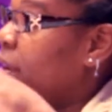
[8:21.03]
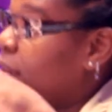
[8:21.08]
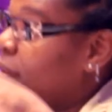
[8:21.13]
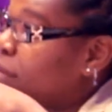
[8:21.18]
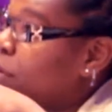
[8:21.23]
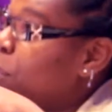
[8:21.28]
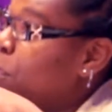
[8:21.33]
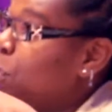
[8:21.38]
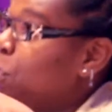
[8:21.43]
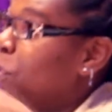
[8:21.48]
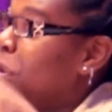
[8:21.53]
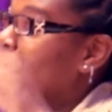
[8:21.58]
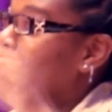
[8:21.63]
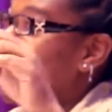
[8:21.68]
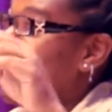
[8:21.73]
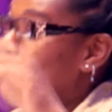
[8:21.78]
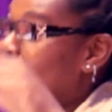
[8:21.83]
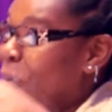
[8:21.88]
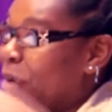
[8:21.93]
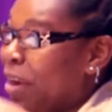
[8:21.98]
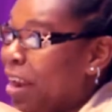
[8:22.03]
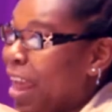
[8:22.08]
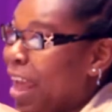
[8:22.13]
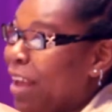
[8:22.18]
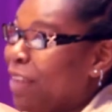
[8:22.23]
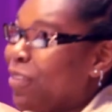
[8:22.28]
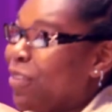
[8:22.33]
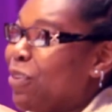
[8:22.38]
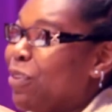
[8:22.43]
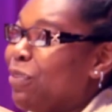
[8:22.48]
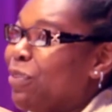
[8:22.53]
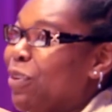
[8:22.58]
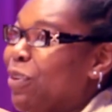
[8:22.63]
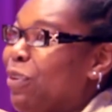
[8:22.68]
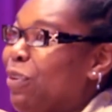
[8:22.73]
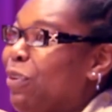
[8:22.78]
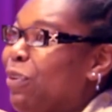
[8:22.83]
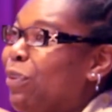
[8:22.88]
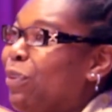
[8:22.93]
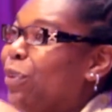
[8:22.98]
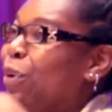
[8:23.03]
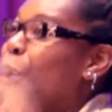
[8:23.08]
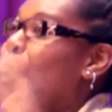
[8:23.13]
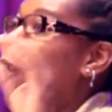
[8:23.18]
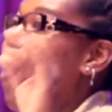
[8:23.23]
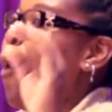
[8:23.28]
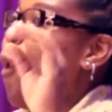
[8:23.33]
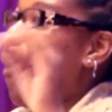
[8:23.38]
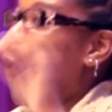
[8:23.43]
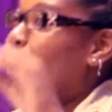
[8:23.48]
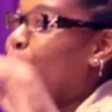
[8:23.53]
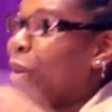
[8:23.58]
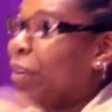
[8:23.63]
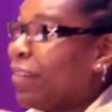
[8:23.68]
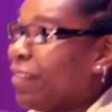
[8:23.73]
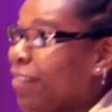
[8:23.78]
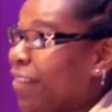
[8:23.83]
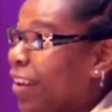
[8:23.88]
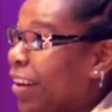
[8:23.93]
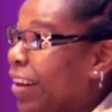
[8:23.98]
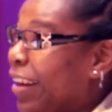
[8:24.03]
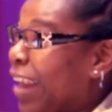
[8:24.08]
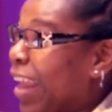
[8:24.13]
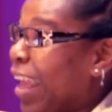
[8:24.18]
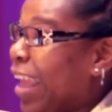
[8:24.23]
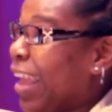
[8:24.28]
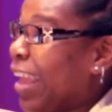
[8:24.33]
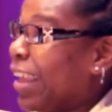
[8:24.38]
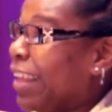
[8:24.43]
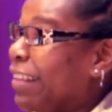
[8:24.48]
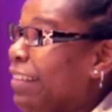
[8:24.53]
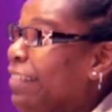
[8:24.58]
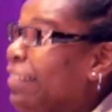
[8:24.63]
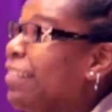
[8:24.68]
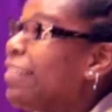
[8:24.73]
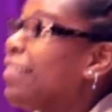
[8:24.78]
this community on Nassau Road on Sundays.